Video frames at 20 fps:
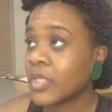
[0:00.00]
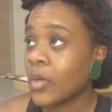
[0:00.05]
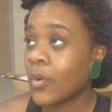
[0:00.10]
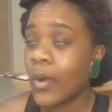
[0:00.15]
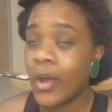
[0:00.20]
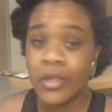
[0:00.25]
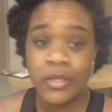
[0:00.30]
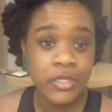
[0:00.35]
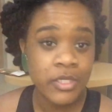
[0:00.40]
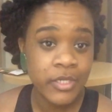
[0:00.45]

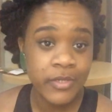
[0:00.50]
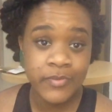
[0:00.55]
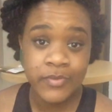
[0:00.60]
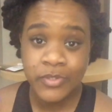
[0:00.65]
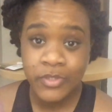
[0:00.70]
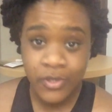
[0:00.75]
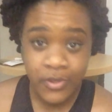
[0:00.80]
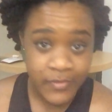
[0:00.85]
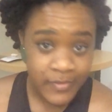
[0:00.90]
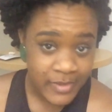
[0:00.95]
quality of
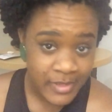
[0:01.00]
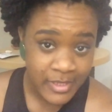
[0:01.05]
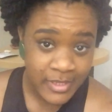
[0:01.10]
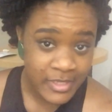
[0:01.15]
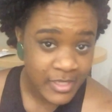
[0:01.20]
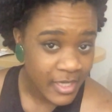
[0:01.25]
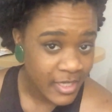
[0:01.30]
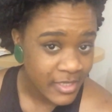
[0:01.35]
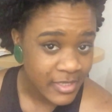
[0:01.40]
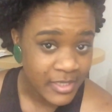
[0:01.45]
service
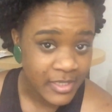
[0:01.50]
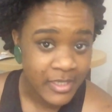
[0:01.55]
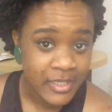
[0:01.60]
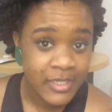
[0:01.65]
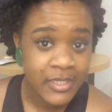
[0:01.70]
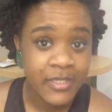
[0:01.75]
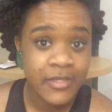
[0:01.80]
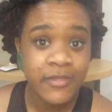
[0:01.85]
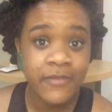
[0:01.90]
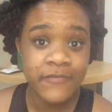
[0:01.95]
is
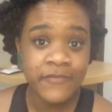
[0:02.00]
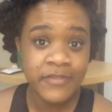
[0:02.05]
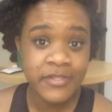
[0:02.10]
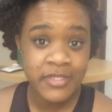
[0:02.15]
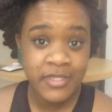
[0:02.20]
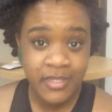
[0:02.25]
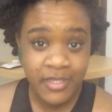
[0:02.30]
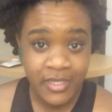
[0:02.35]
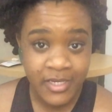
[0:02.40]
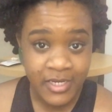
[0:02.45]
excellent, the
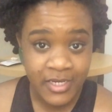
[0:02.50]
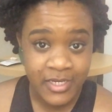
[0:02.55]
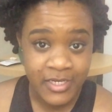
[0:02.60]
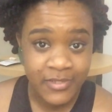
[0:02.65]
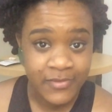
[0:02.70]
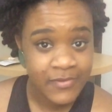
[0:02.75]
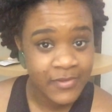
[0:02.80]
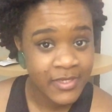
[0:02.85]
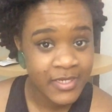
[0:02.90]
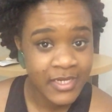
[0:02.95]
facility
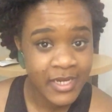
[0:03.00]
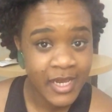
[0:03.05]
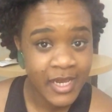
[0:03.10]
is really